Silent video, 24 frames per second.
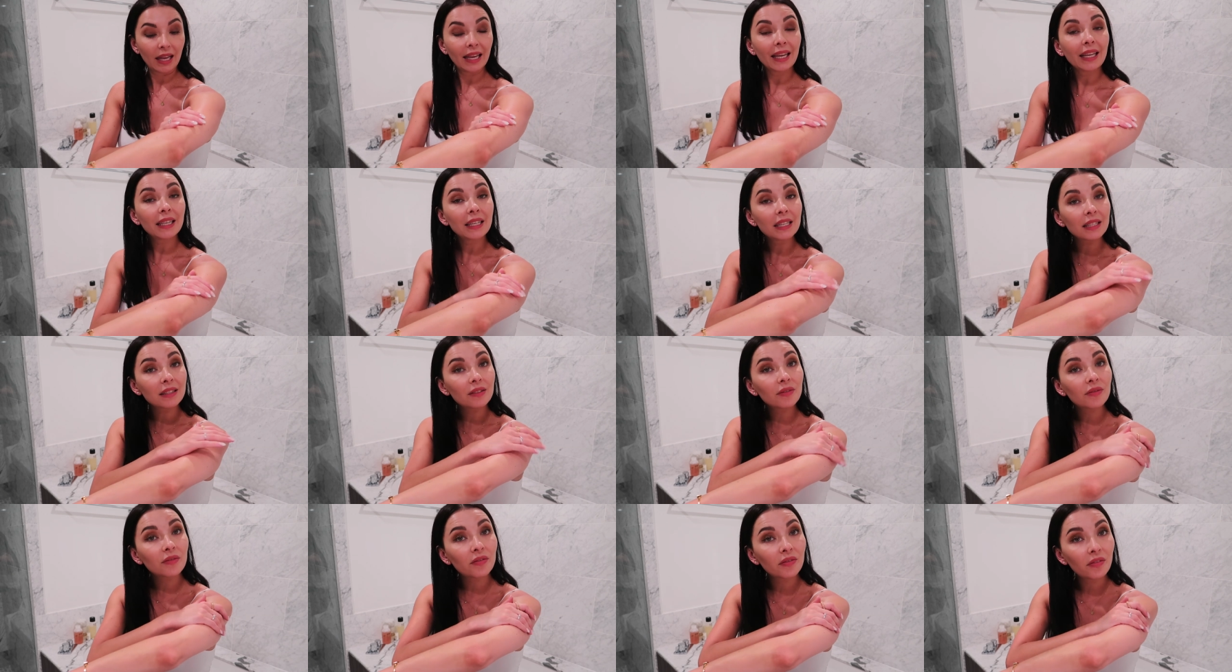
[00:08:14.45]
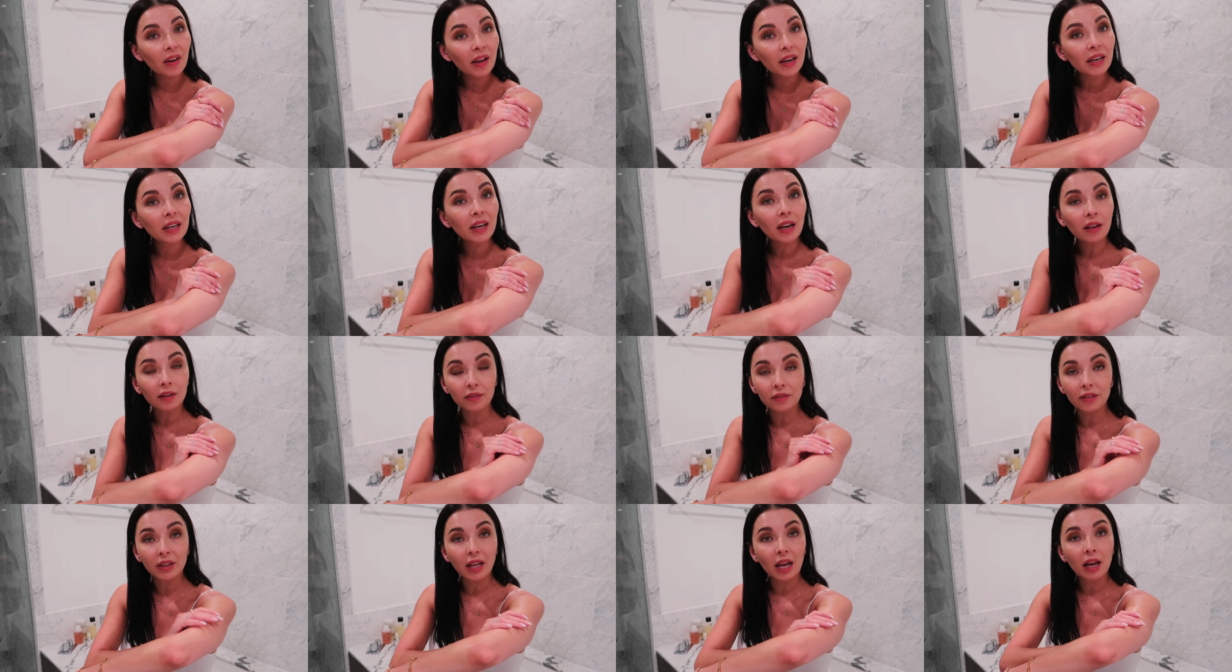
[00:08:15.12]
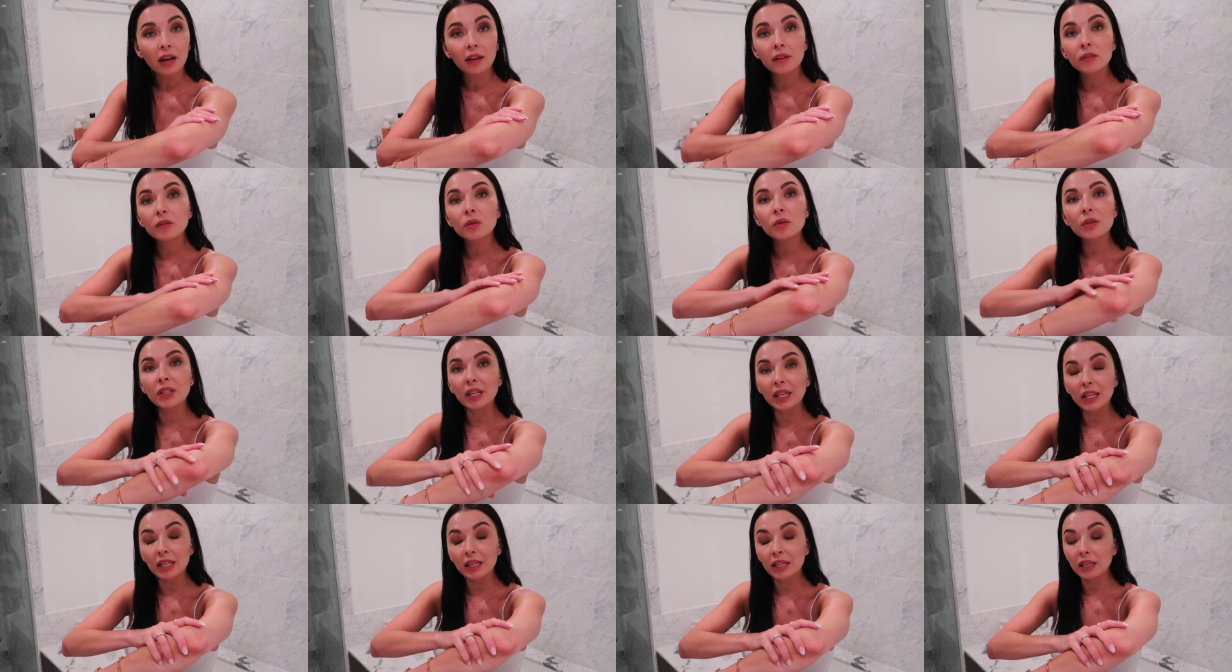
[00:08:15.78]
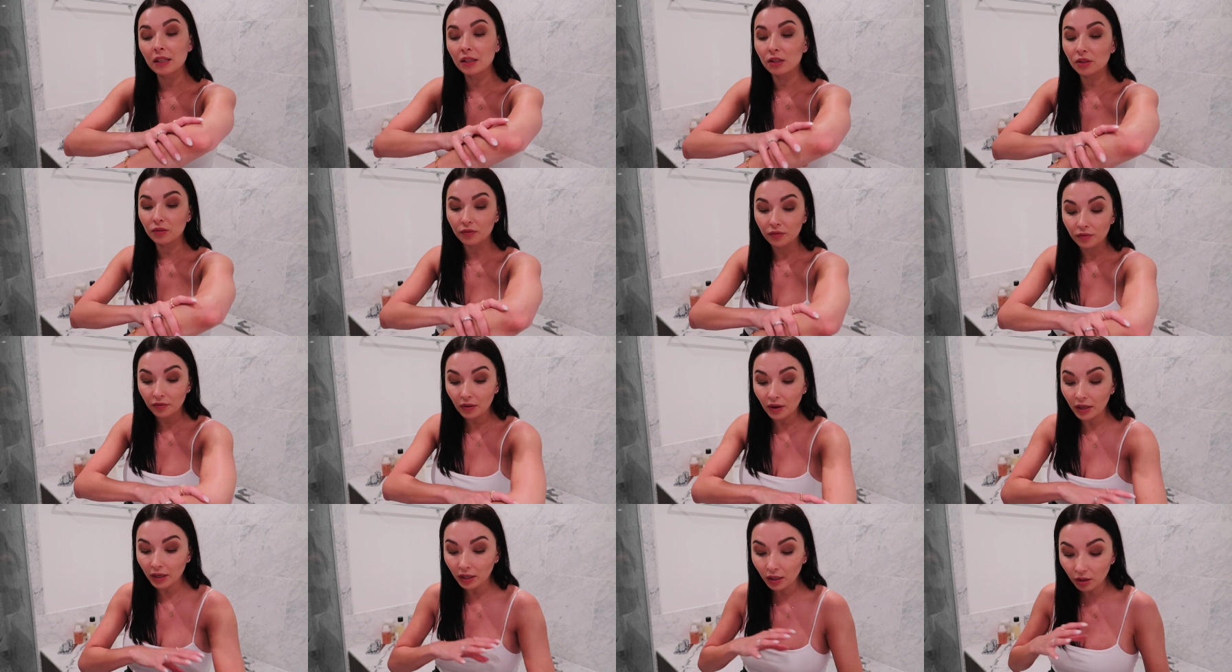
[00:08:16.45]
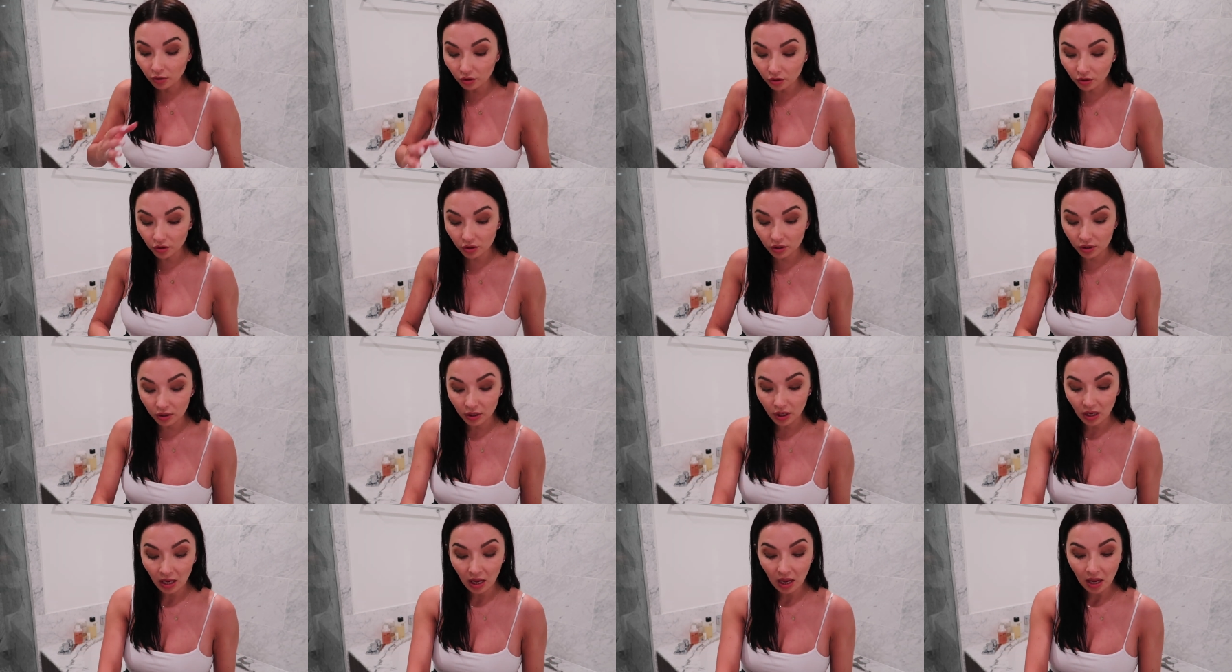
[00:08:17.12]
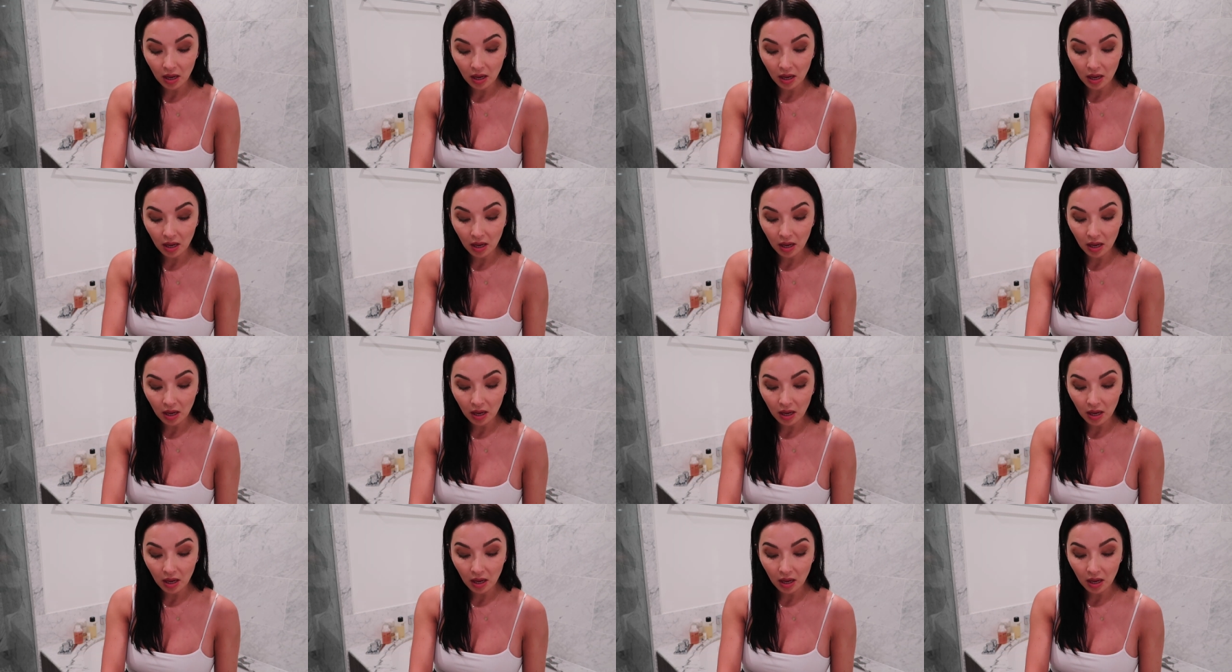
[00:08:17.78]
It is very lovely, I have to say it is very good,